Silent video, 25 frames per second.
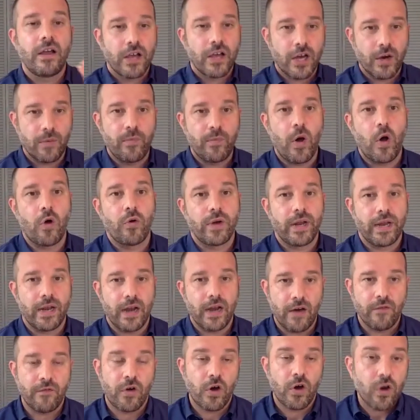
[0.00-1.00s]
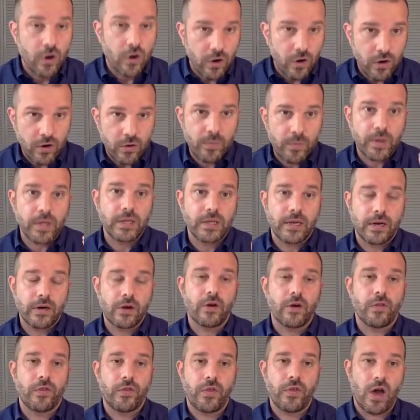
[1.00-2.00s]
component of her
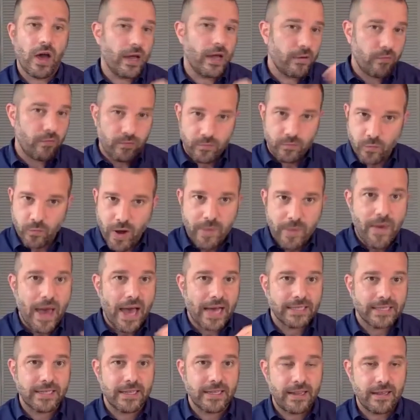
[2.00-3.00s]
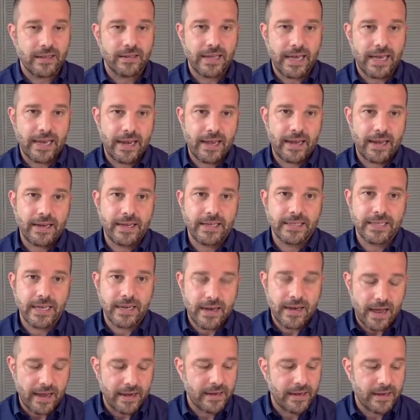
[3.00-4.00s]
political thought way back to the late 80s
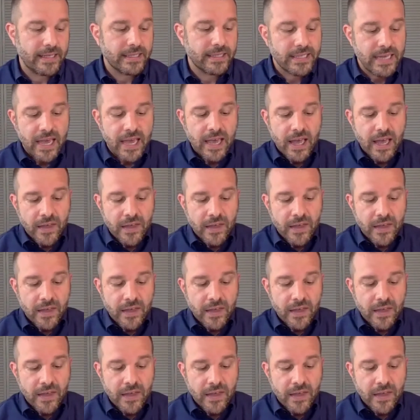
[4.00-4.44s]
and 90s.